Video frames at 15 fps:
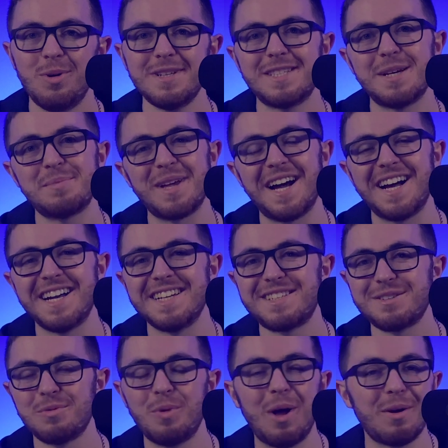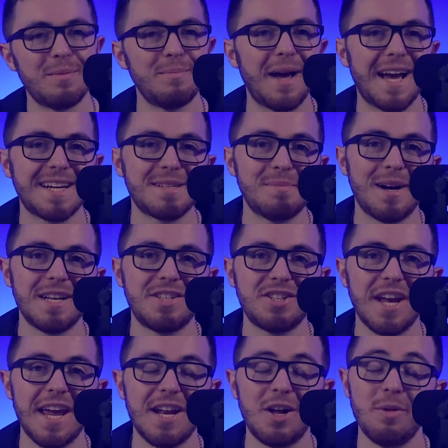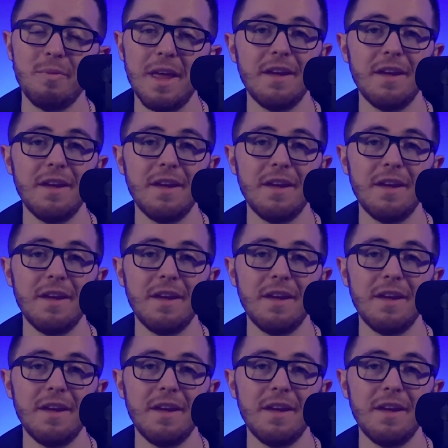What's up, guys? Welcome back to my channel.